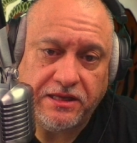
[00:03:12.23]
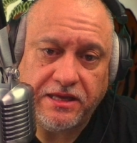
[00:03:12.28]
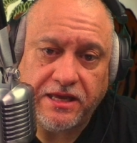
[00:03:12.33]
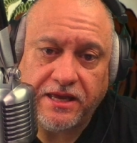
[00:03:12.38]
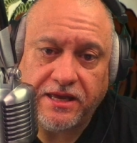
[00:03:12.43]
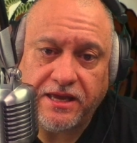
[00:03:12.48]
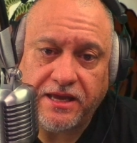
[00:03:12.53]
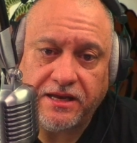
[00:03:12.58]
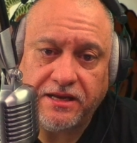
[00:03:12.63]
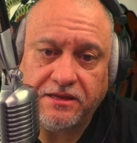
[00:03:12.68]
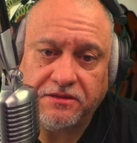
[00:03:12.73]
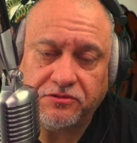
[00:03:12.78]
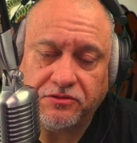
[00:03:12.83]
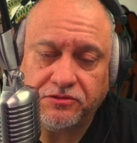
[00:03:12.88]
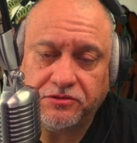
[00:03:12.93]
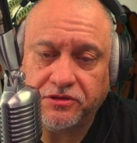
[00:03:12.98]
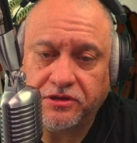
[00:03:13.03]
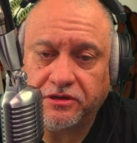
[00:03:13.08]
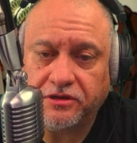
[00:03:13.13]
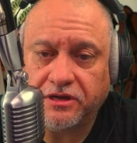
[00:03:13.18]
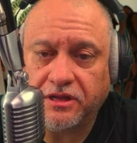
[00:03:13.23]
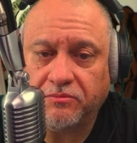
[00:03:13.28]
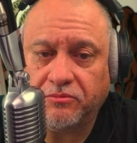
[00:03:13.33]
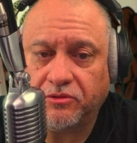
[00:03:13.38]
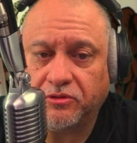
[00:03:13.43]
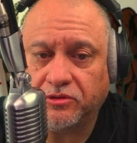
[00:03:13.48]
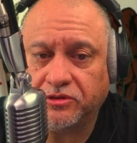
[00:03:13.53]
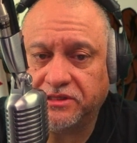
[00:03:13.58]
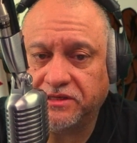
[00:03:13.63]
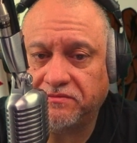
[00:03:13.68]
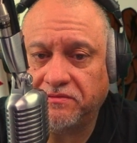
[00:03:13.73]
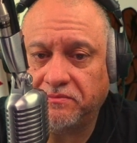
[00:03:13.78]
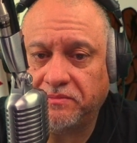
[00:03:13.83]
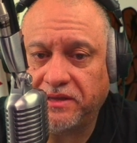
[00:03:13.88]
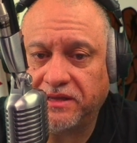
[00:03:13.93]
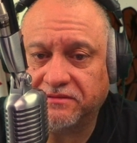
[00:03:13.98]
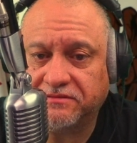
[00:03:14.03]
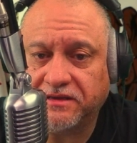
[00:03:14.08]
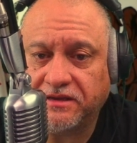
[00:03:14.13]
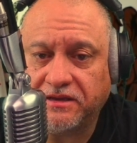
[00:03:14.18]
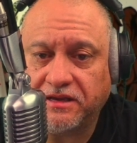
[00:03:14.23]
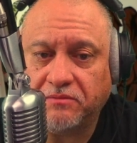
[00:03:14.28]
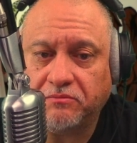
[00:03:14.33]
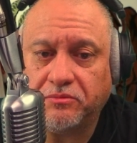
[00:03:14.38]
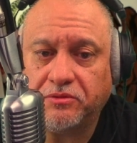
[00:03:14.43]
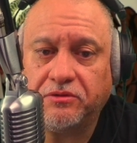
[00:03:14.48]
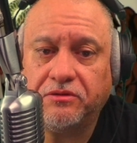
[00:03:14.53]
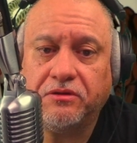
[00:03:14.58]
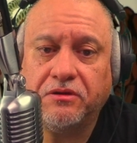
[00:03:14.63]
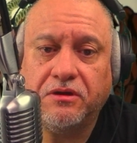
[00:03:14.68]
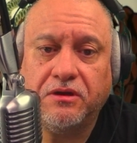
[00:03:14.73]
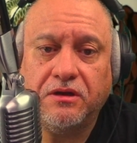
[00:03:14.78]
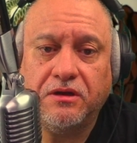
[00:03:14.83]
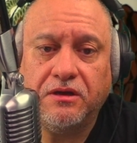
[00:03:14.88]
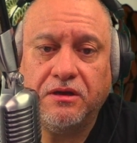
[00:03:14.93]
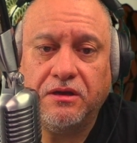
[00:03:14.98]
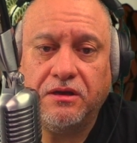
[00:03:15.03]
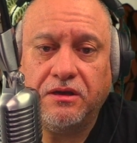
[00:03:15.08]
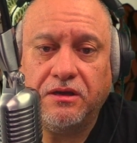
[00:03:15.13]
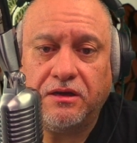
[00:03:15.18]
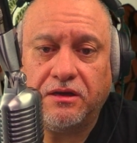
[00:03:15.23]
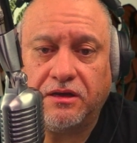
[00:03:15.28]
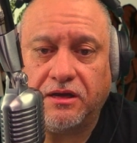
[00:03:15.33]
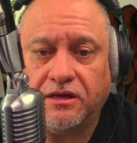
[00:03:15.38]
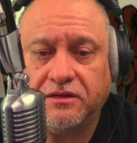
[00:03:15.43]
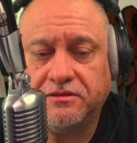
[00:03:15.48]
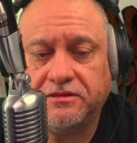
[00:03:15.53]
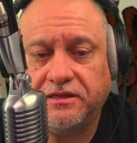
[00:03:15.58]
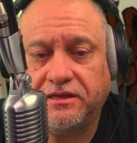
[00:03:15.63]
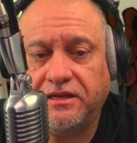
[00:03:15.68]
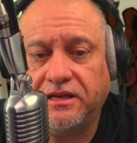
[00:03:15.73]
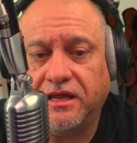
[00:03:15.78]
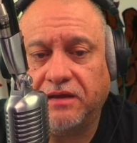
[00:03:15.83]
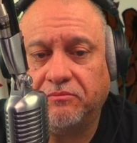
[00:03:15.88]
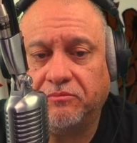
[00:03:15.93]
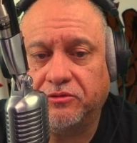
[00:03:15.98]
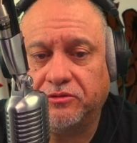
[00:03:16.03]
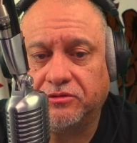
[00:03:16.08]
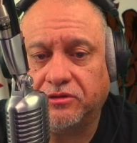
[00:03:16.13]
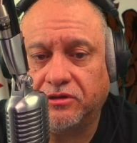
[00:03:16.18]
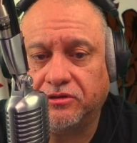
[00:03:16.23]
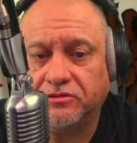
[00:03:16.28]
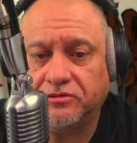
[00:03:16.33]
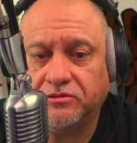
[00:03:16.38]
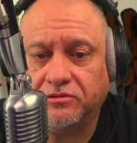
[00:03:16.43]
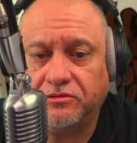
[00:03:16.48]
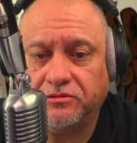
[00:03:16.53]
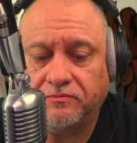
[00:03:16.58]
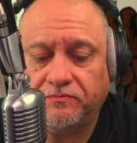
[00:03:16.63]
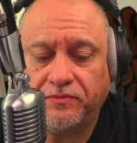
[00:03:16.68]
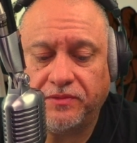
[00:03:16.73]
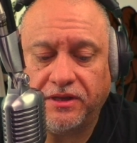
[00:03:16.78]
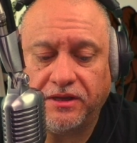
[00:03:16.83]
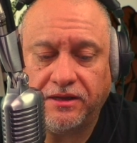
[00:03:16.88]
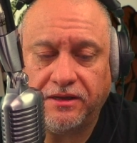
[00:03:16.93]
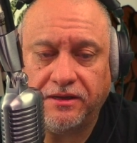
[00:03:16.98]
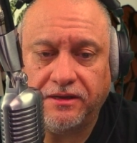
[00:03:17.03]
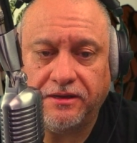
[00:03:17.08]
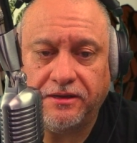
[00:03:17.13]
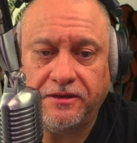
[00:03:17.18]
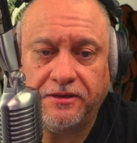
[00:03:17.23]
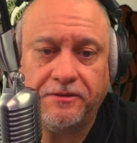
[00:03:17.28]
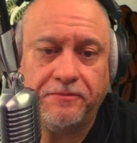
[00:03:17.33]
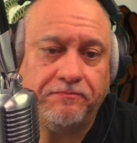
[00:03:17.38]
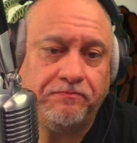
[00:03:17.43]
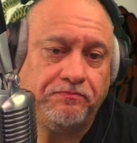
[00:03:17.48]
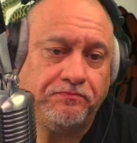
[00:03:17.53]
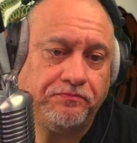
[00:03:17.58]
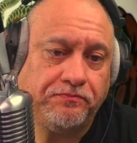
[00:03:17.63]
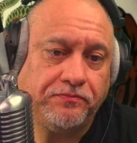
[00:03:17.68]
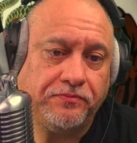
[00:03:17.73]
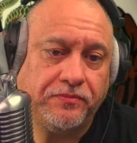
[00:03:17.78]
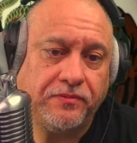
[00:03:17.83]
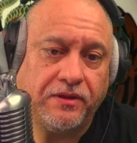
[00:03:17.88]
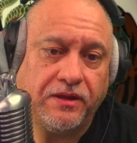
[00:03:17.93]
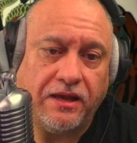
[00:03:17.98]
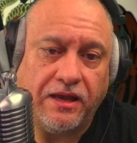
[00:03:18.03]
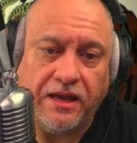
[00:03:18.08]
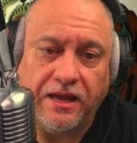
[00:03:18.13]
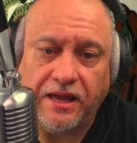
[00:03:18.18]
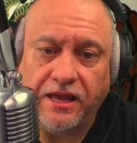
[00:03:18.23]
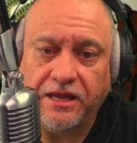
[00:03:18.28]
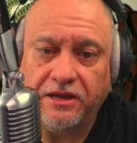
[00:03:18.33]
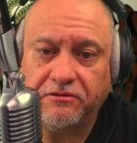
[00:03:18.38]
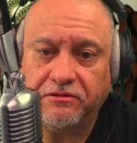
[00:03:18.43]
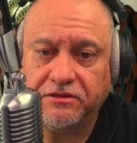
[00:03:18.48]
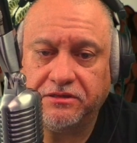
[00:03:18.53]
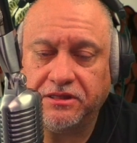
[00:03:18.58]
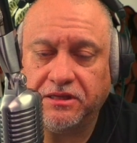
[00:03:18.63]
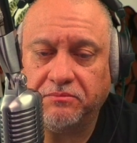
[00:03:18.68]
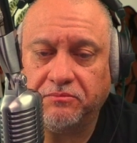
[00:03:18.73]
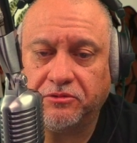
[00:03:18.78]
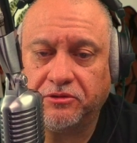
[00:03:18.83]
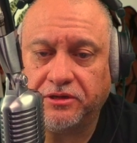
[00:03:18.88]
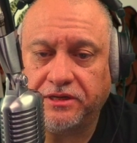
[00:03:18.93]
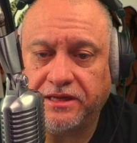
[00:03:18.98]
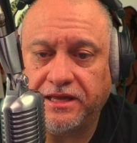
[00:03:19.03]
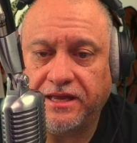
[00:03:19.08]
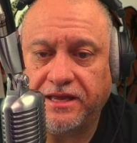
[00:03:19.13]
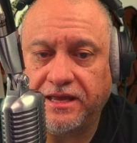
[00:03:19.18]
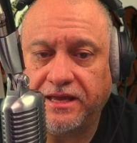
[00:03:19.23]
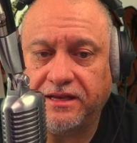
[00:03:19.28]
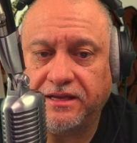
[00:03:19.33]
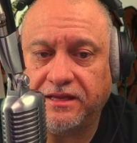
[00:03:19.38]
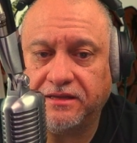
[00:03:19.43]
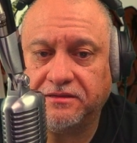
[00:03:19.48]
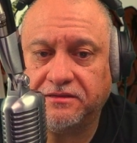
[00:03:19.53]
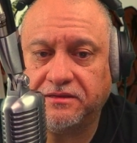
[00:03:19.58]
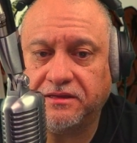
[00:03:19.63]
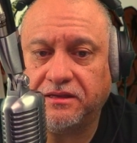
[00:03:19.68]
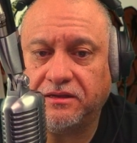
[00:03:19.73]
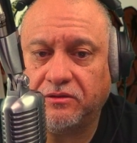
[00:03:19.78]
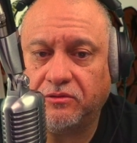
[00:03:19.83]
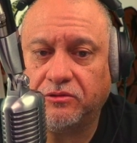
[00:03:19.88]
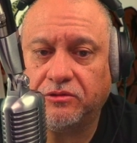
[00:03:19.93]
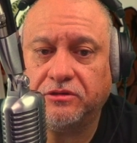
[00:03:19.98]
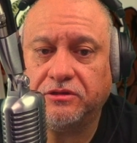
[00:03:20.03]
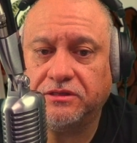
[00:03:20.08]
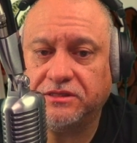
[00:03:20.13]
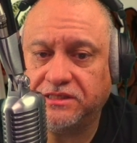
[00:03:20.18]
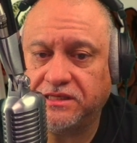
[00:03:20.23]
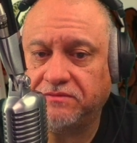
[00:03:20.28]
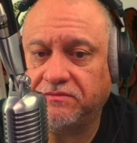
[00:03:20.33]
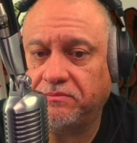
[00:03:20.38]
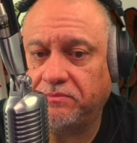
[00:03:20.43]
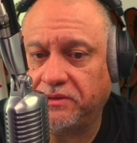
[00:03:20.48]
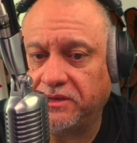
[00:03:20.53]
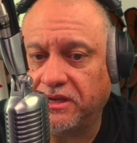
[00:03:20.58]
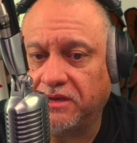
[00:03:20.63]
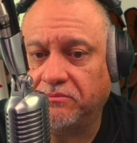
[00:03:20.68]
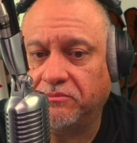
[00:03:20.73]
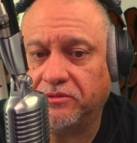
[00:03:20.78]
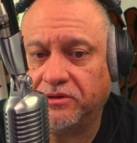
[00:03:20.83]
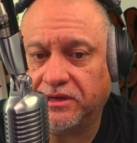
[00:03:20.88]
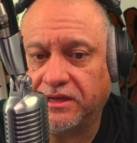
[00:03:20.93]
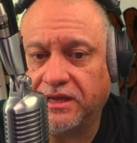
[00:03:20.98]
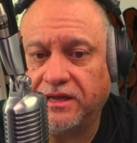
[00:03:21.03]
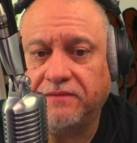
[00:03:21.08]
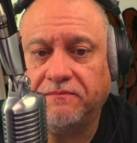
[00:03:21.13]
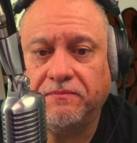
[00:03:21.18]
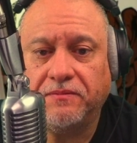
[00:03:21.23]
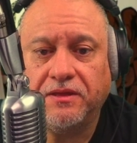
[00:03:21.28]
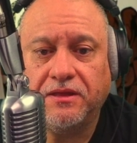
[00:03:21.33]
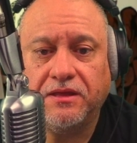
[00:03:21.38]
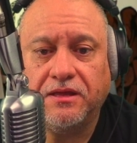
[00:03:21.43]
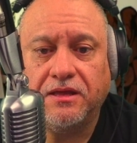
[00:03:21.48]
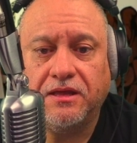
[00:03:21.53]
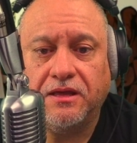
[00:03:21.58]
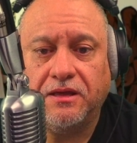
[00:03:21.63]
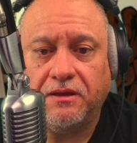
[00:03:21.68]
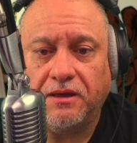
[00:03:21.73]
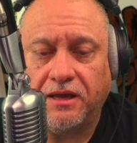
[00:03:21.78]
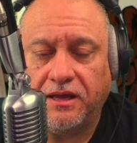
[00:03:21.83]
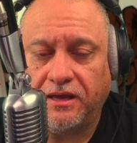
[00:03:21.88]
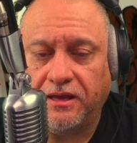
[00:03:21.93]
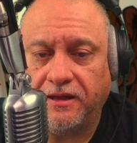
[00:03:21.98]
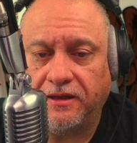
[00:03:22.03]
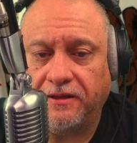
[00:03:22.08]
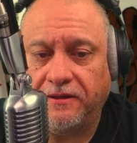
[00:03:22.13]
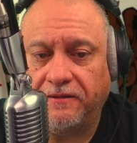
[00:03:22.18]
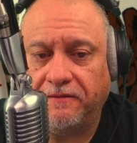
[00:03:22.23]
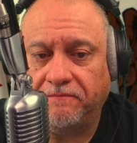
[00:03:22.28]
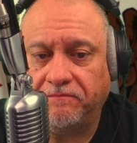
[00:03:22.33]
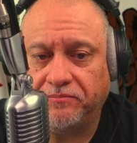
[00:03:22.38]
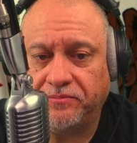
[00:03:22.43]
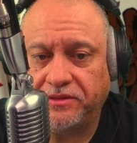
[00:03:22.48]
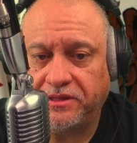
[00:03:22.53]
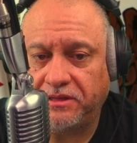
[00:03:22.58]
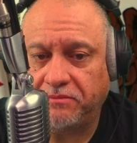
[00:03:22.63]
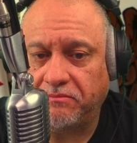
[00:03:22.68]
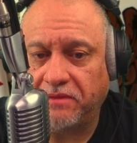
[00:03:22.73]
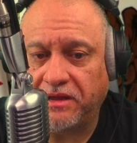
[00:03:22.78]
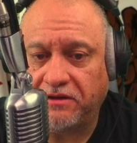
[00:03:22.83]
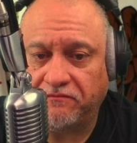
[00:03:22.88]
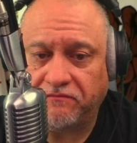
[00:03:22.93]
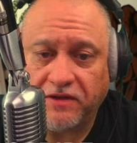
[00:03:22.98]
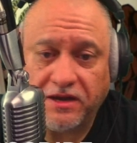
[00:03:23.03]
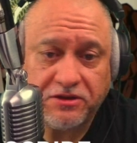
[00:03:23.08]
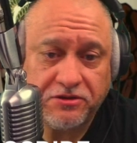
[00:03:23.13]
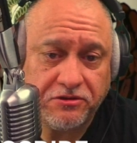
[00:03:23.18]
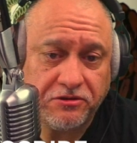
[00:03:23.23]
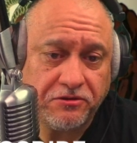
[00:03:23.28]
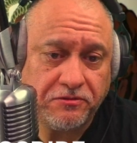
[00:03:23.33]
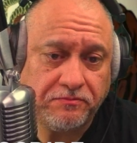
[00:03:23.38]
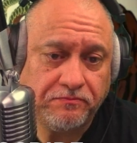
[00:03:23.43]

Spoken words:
EIN, Social Security number, or CVP assigned number. Consignee numbers also IRS number, EIN, SSN, or CVP number. Again, the manufacturer,